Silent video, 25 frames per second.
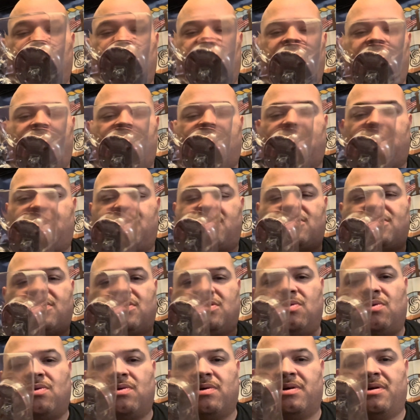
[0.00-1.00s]
can't like
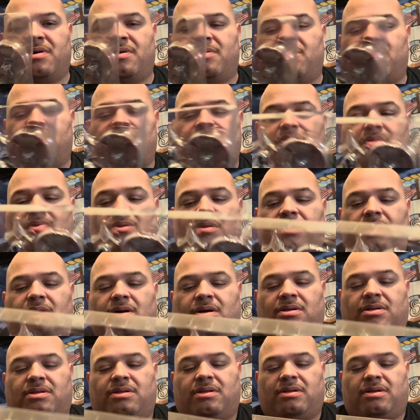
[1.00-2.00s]
store him
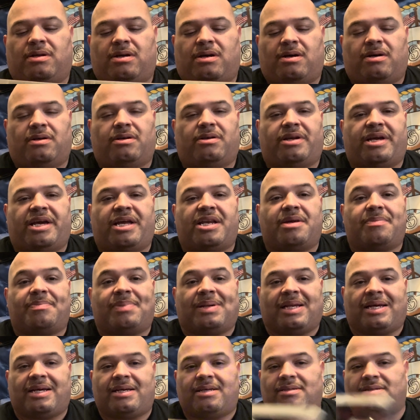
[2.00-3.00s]
on any
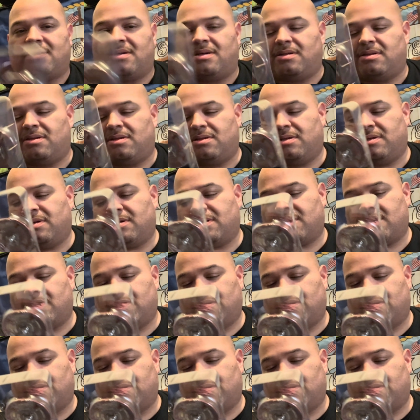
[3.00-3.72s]
place on the